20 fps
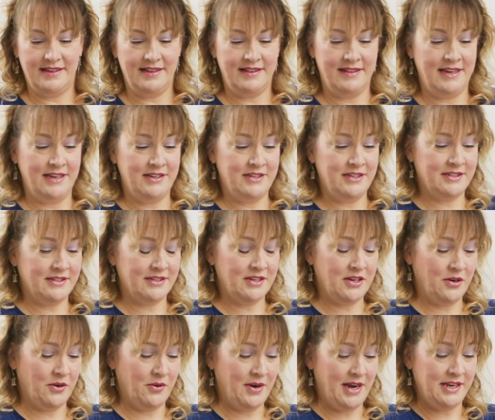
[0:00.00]
They just
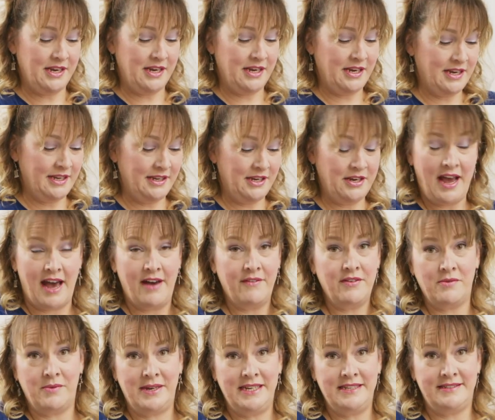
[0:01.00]
go, and you
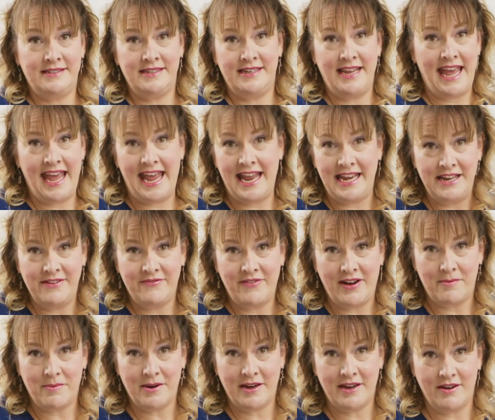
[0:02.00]
haven't wasted any
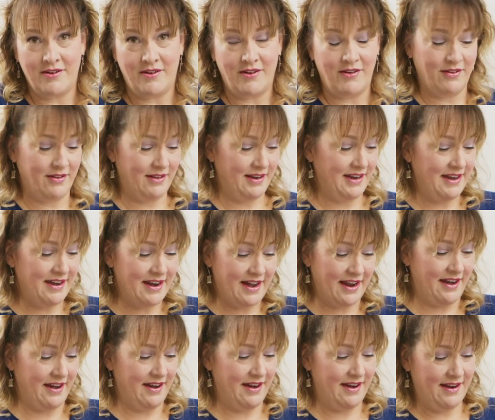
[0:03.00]
fabric at all.
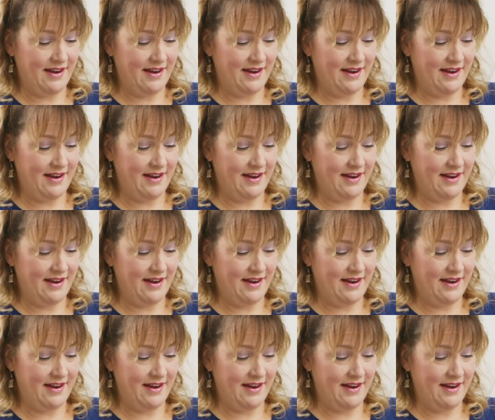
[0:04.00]
None.